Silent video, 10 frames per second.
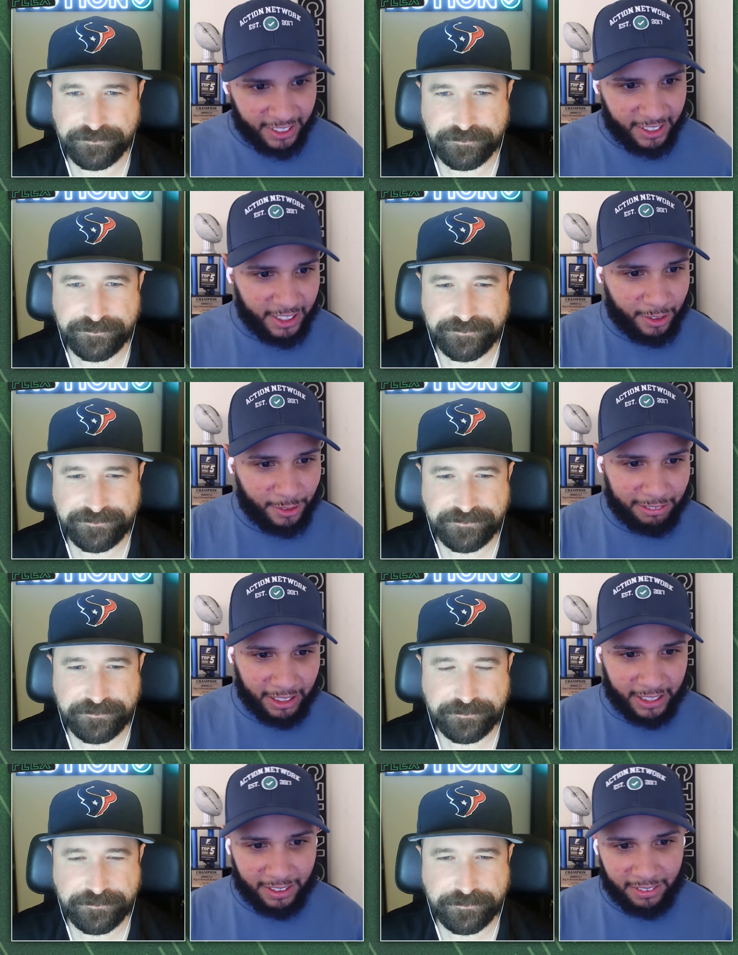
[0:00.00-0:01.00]
Speaker 1: uh, who do
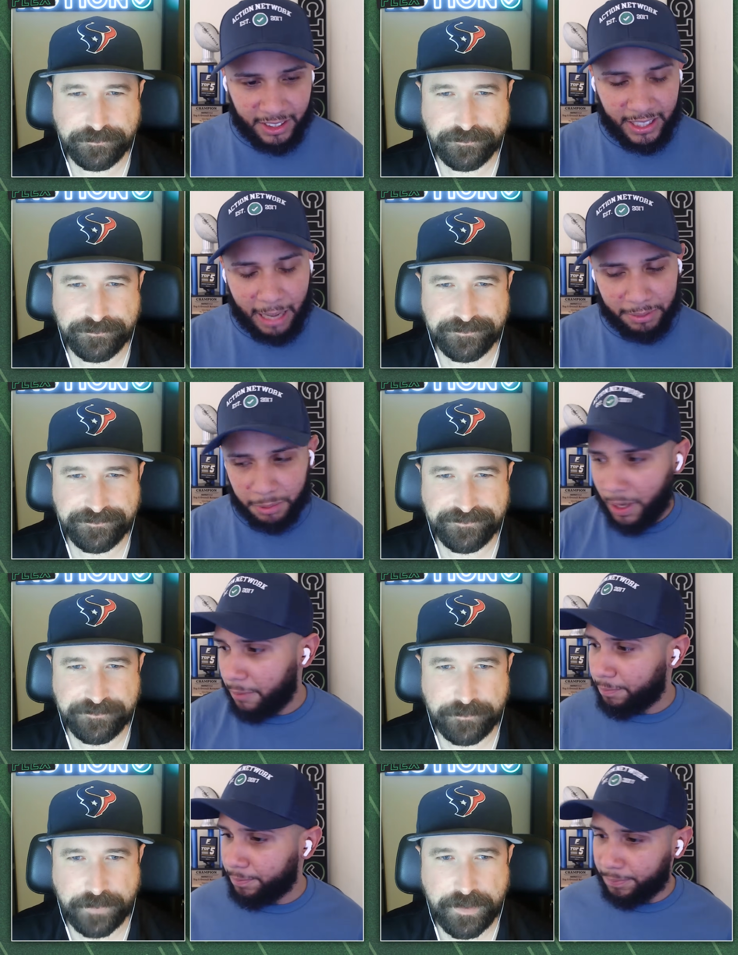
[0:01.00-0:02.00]
you like in the captain
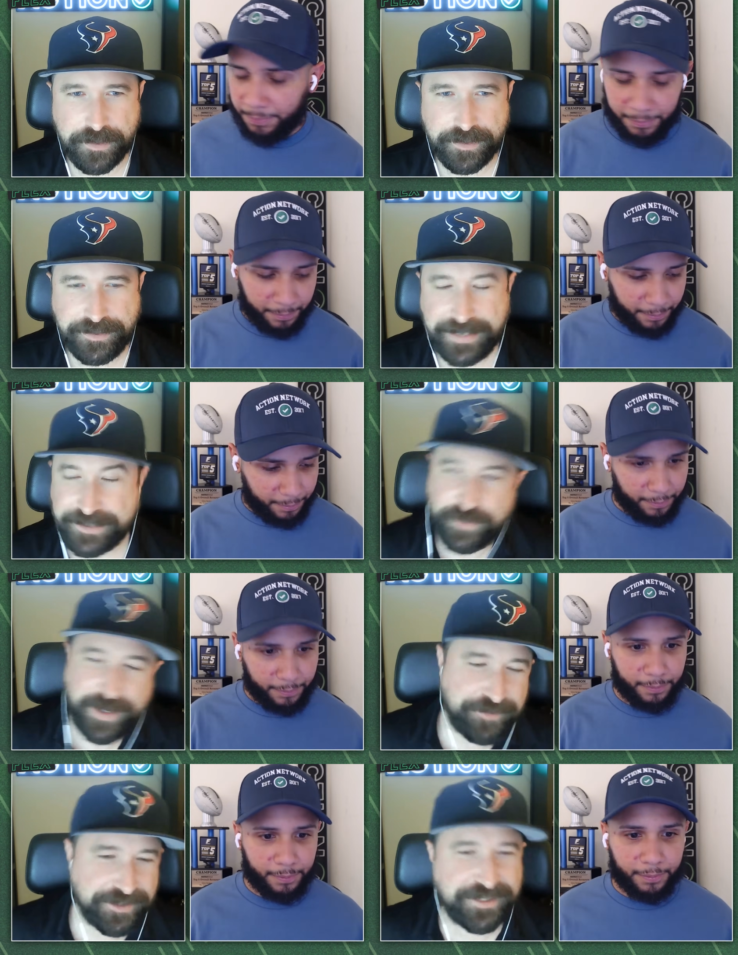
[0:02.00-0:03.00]
spot?
Speaker 2: Yeah,
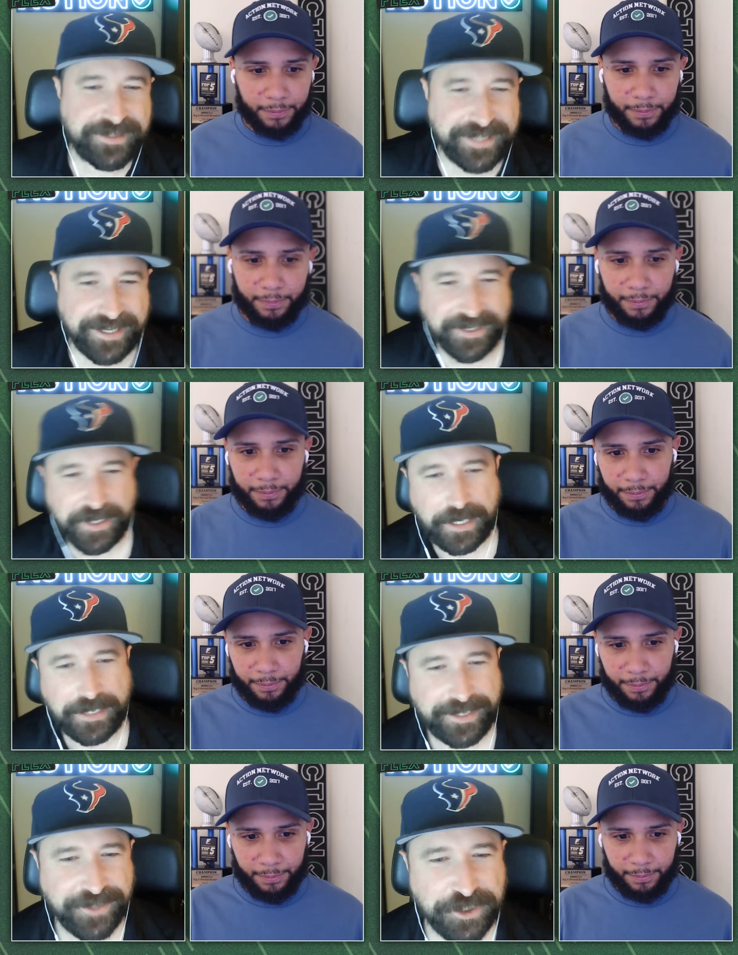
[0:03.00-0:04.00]
so having said that, uh,
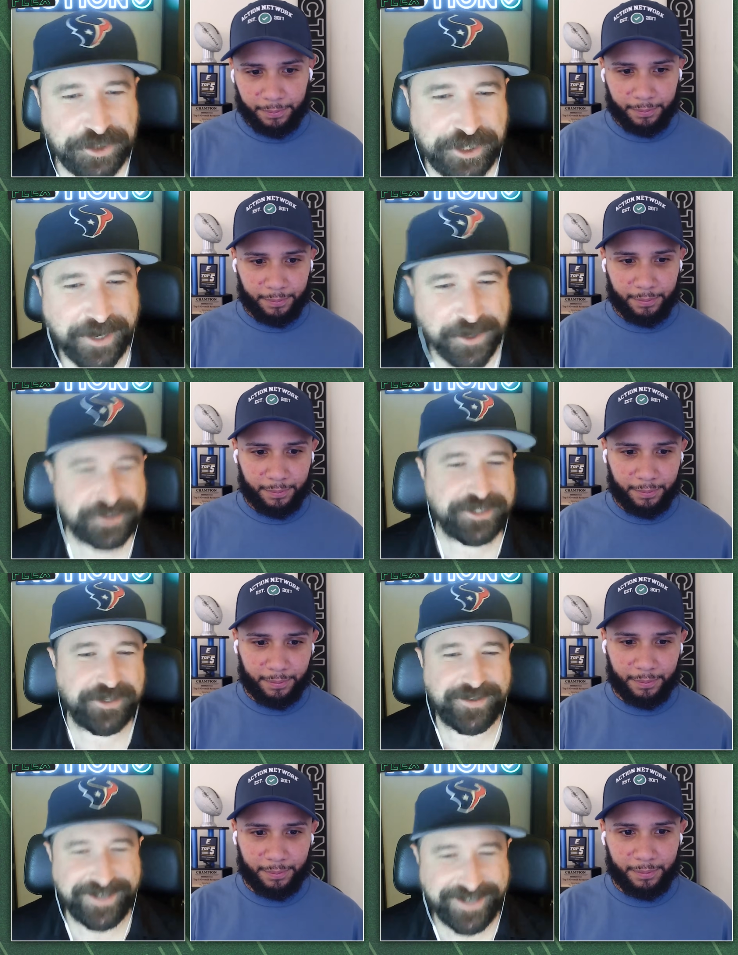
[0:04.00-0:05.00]
I like Najee Harris
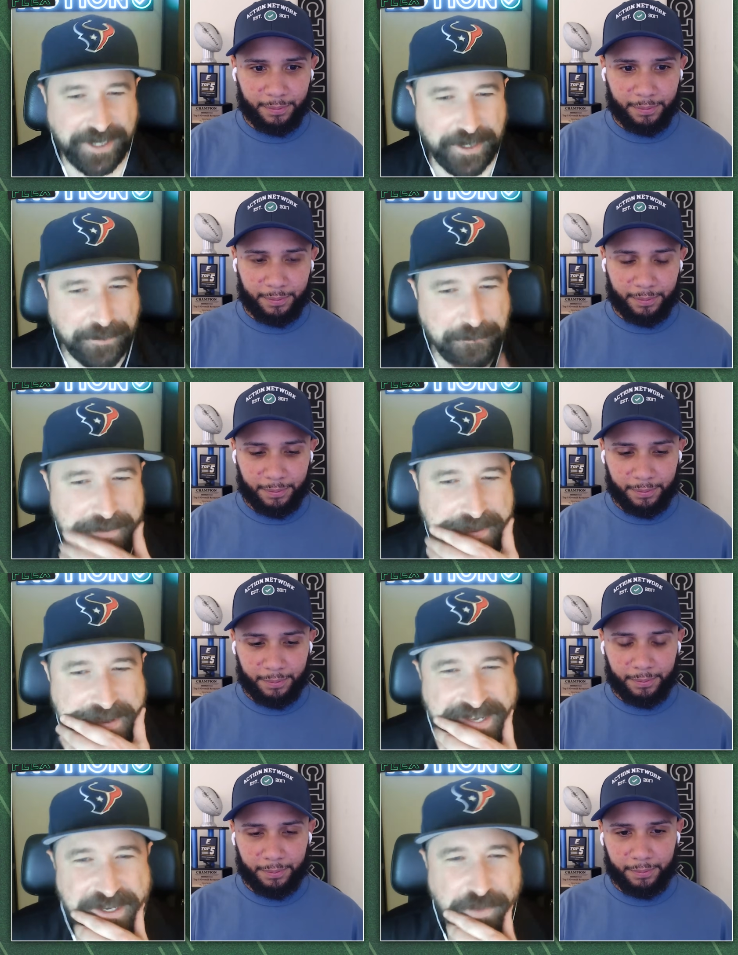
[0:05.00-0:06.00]
here. Um,
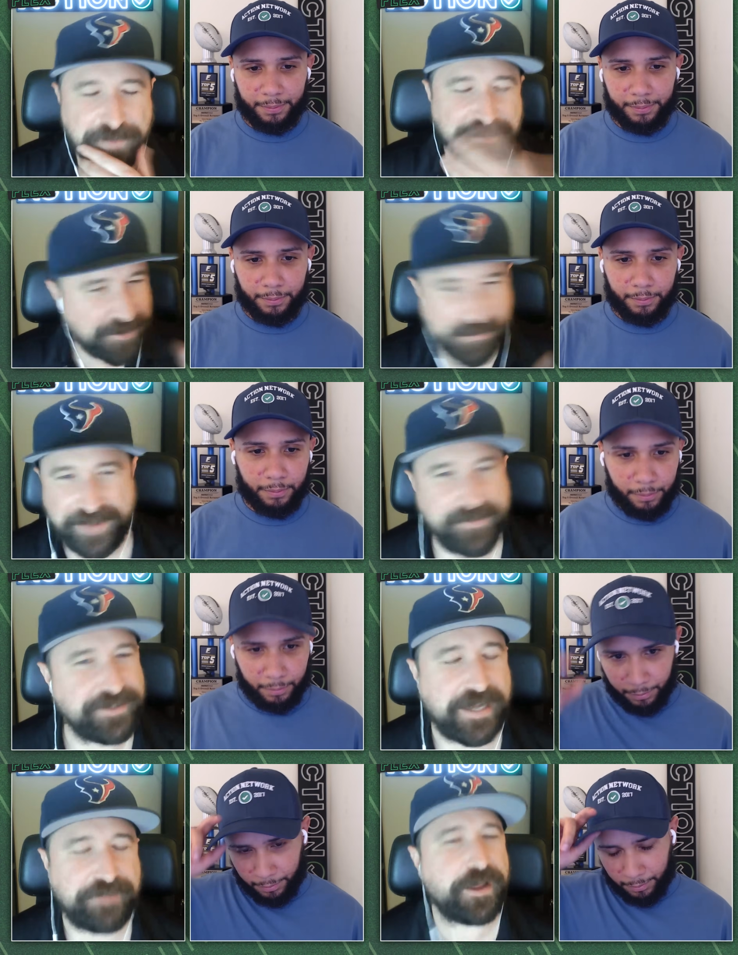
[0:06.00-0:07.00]
you know, the
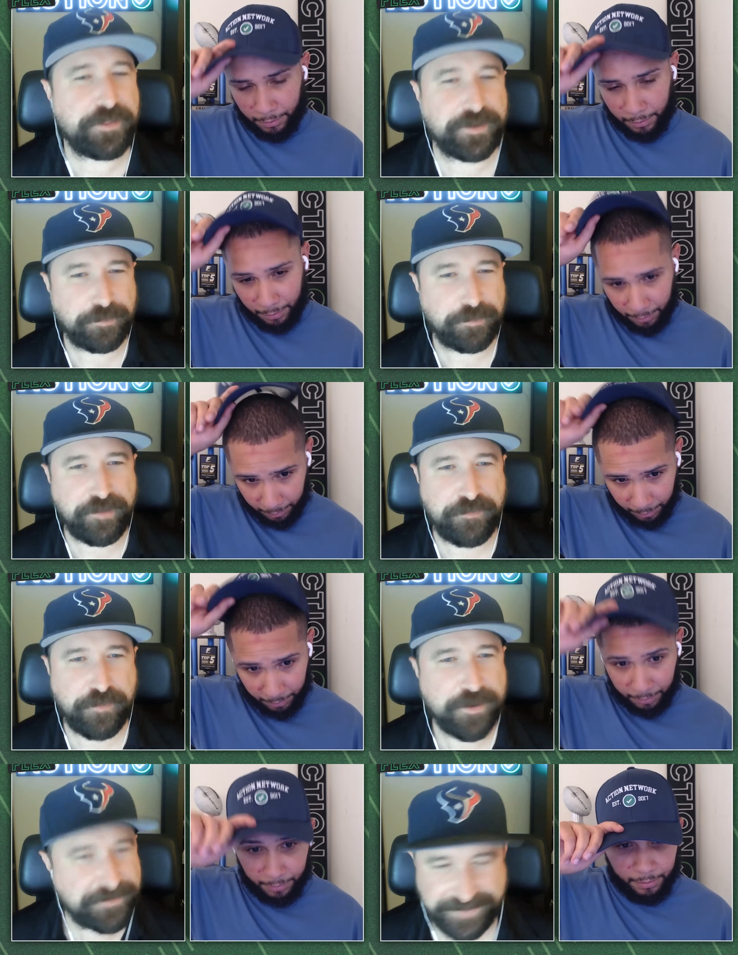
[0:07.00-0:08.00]
Ravens have nothing to play
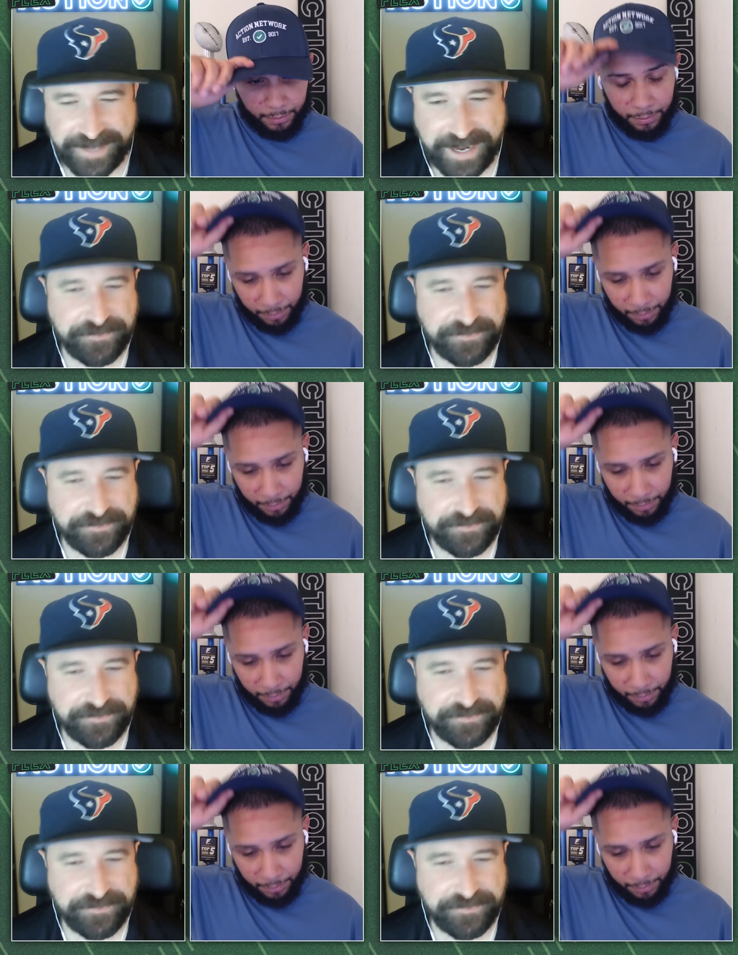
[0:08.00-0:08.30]
for. They